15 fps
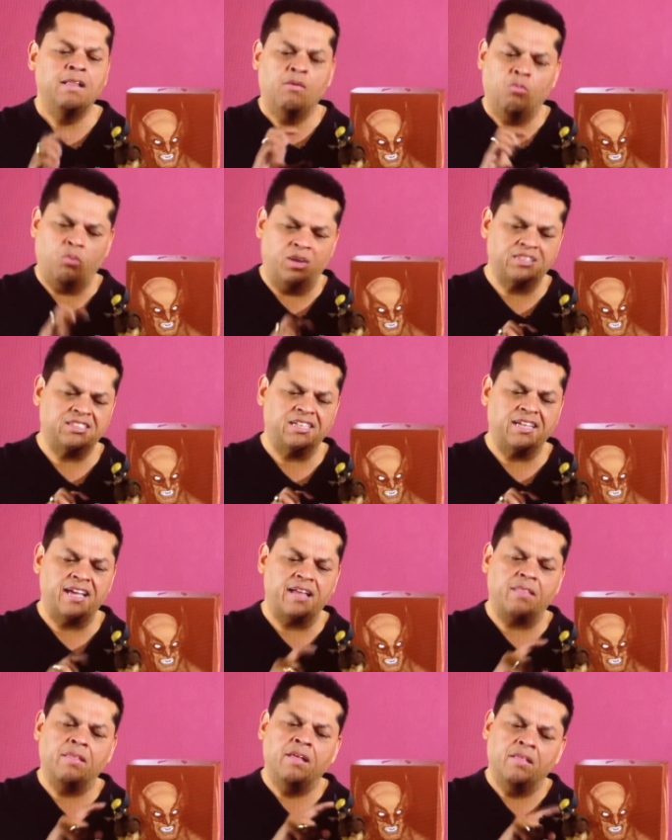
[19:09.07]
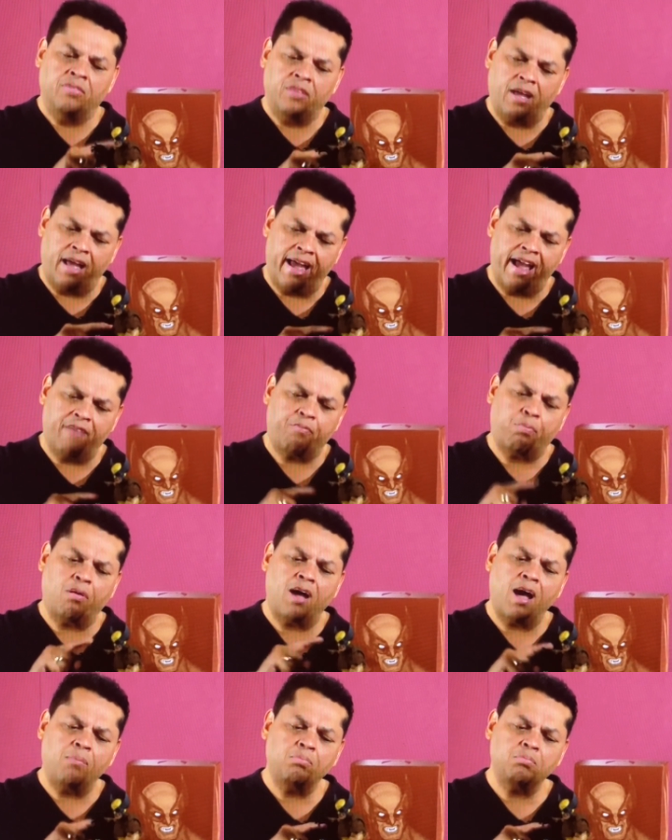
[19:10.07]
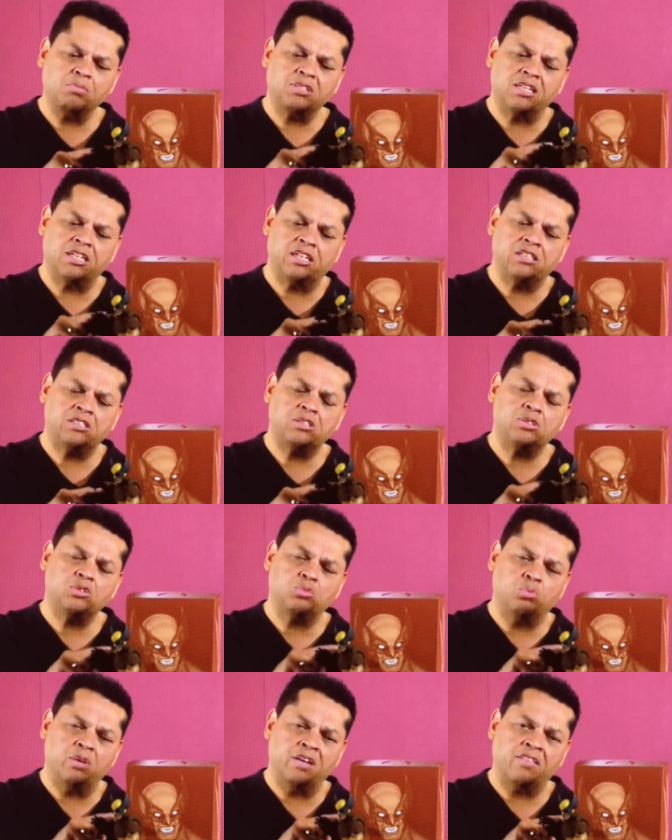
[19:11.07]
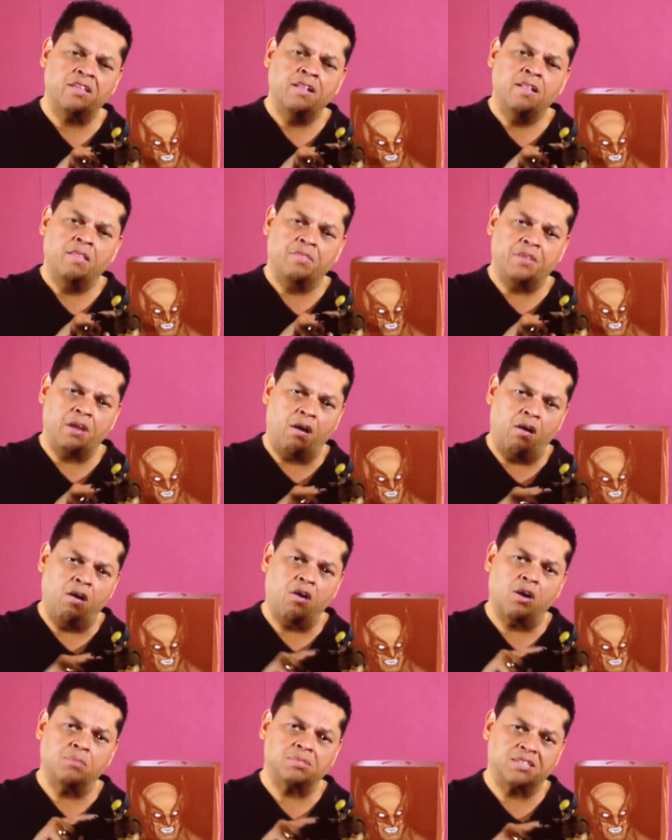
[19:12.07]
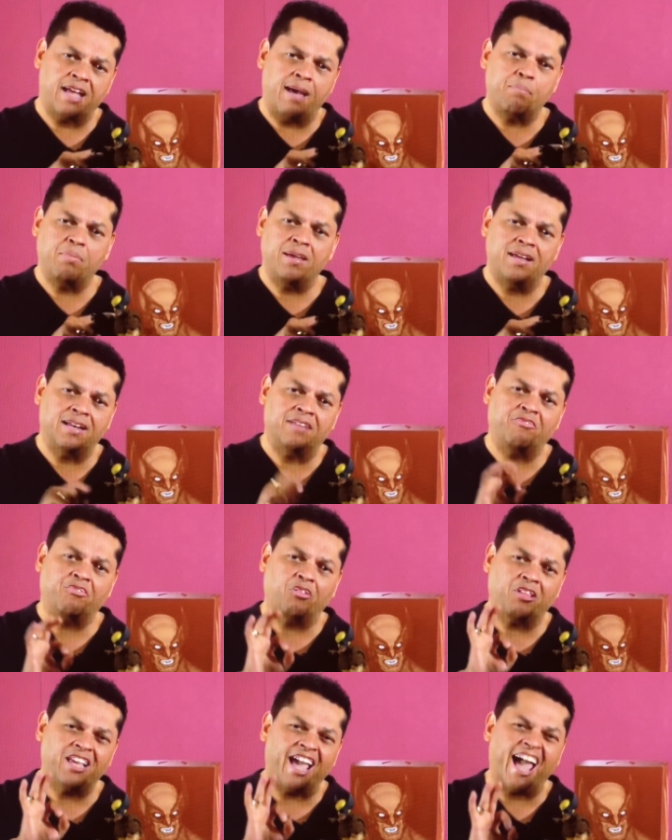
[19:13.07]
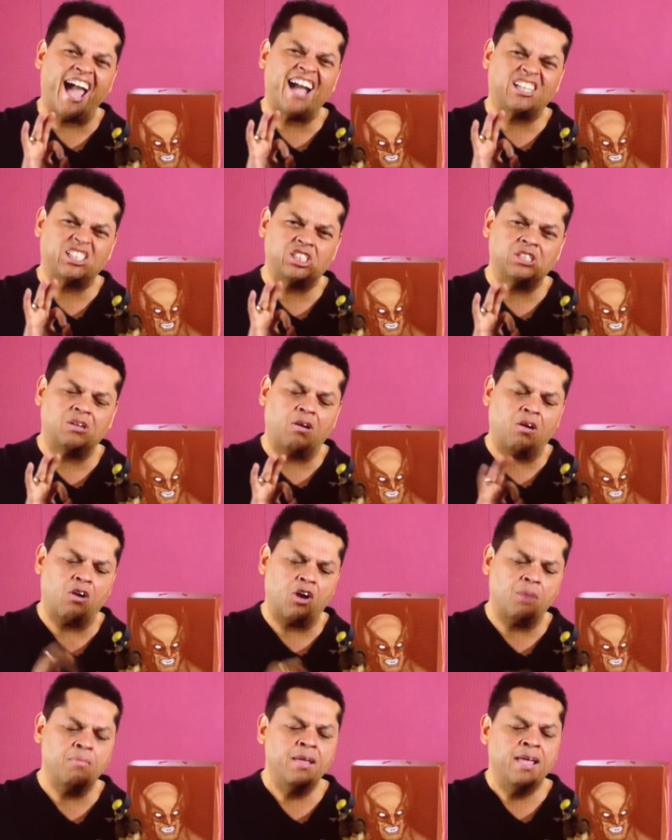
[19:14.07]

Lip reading: Once again, I have problems and issues with the arms not being a fully action arm,